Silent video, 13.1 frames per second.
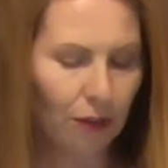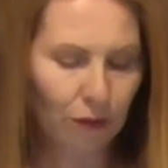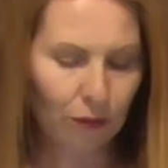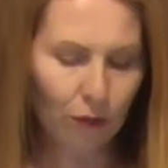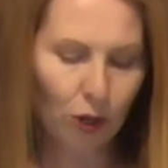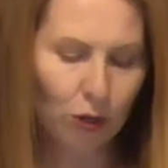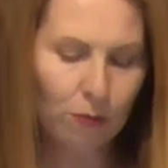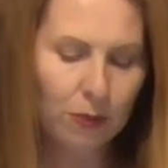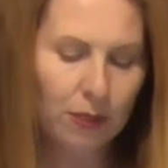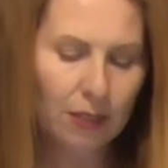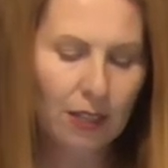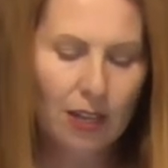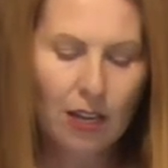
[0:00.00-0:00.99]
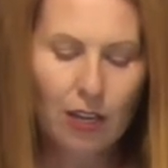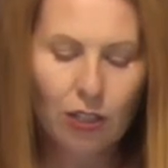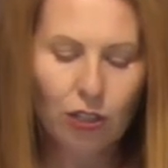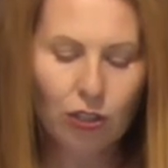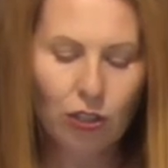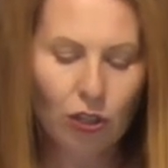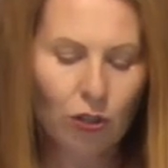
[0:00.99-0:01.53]
of ropes.
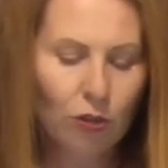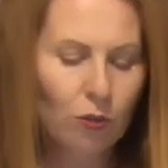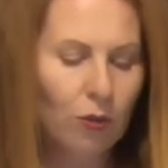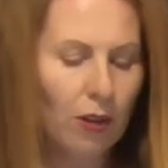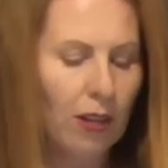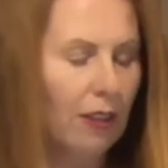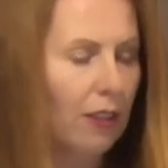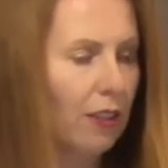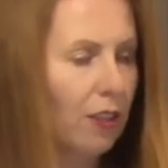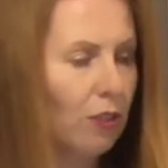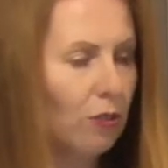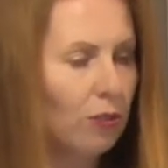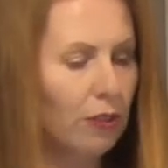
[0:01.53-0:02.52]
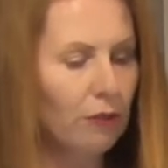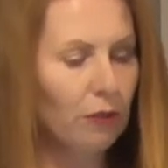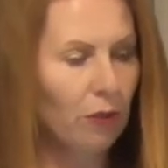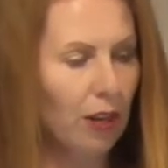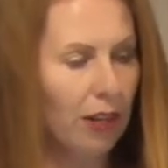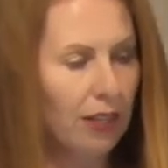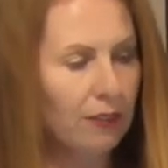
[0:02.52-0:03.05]
So use a
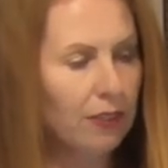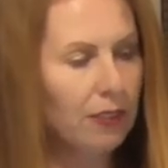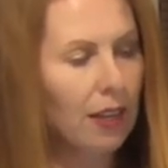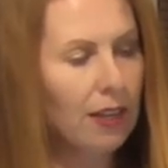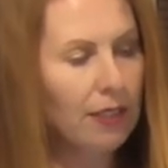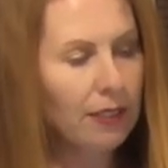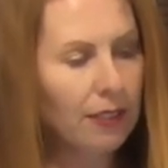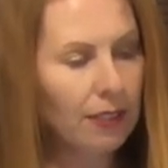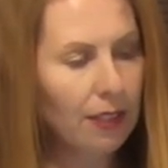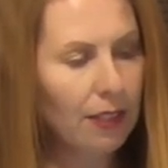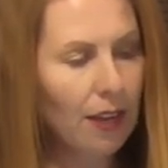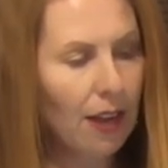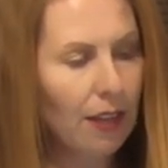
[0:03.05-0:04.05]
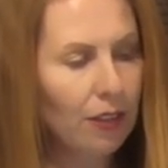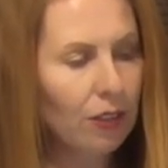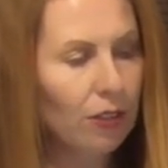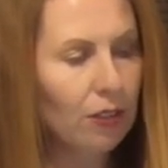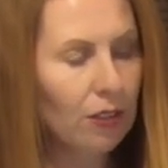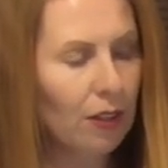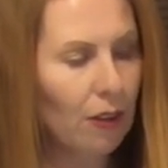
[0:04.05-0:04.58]
variety of sizes and
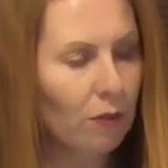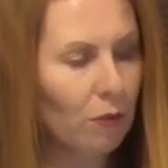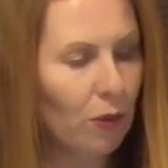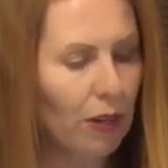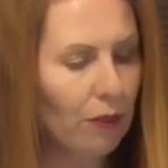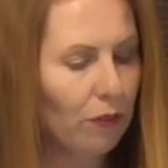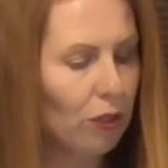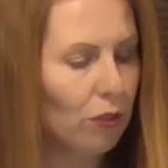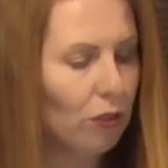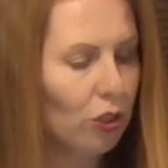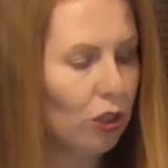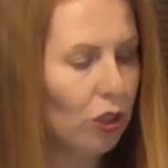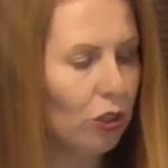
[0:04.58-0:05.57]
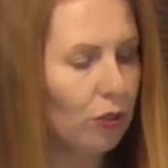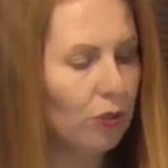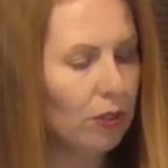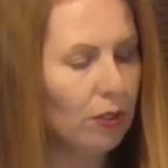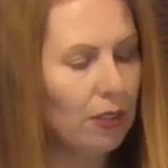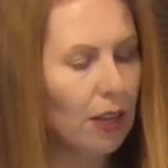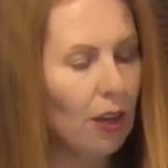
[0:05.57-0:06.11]
colors of whatever you
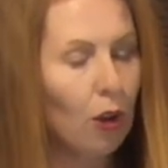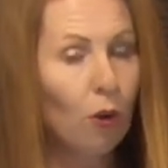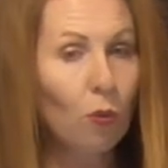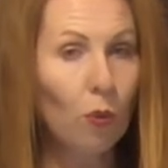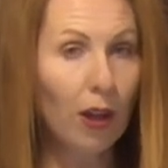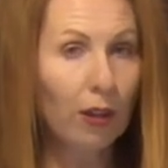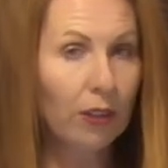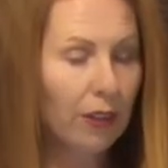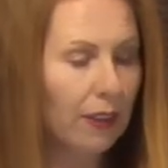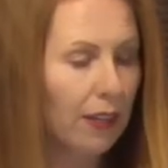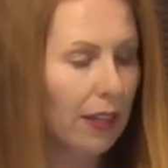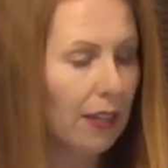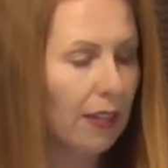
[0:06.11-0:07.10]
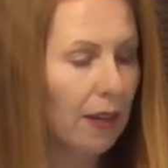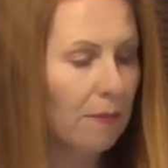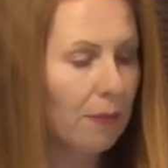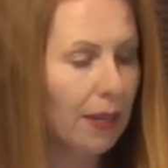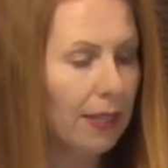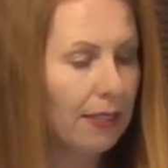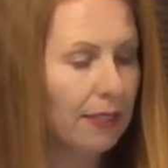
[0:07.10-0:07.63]
choose. While the gum
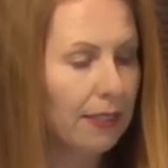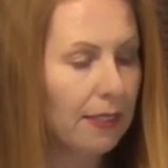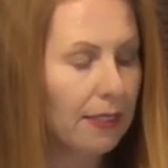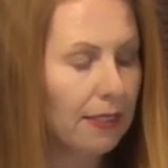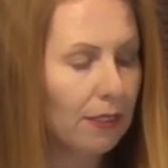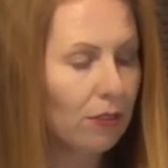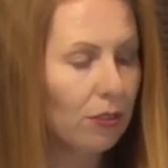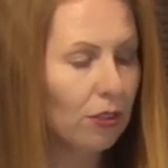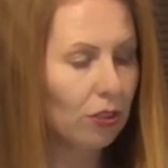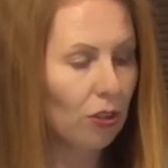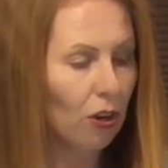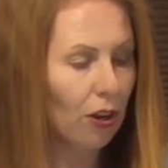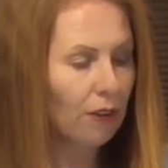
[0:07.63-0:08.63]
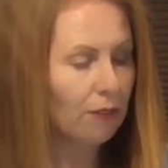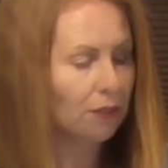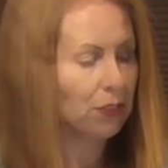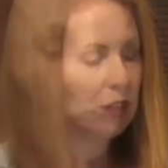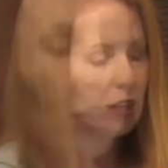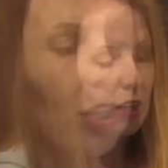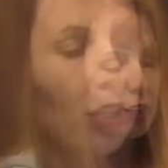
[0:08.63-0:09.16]
paste is still
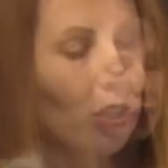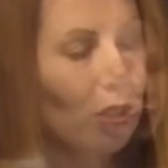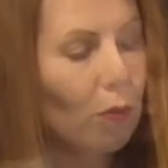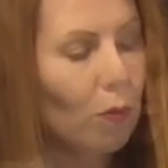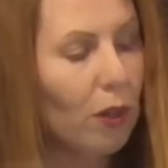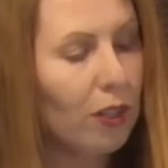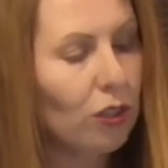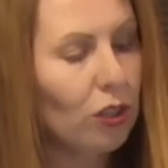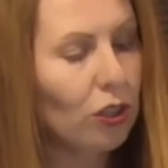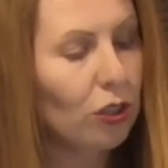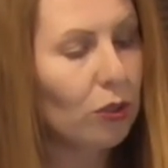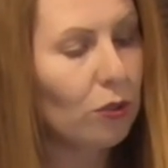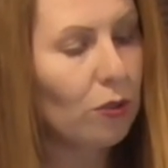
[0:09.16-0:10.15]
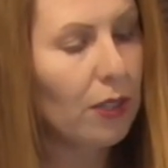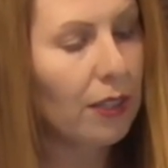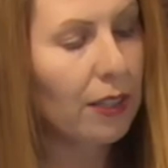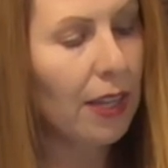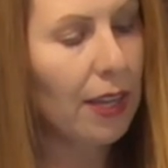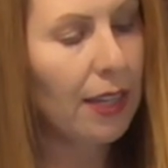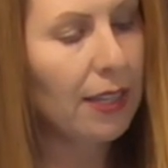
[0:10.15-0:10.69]
soft, you'll want to
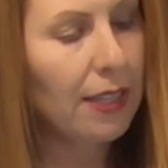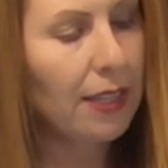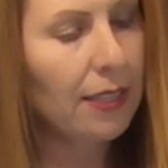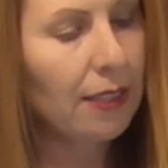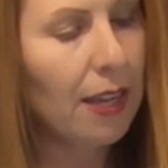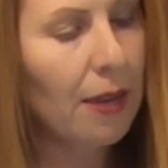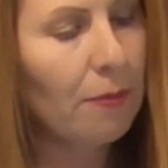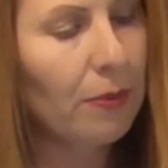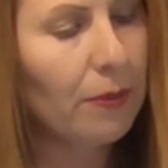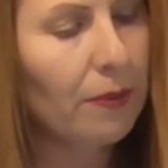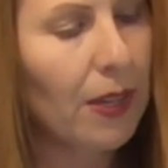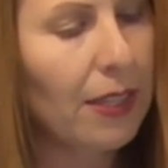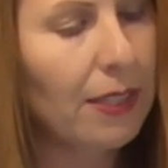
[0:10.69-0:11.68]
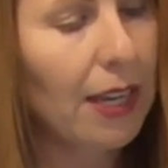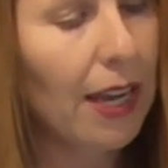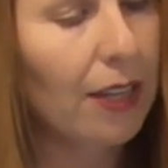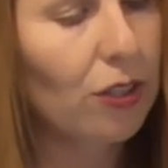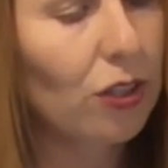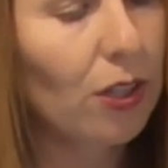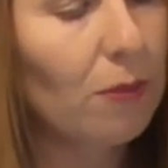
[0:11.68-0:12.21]
line these up,
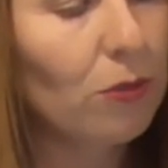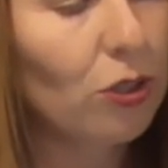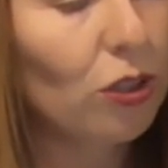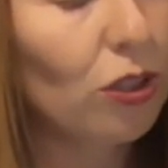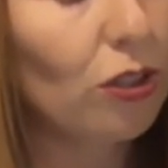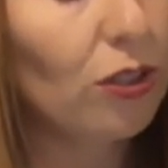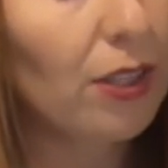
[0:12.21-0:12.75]
attach them to your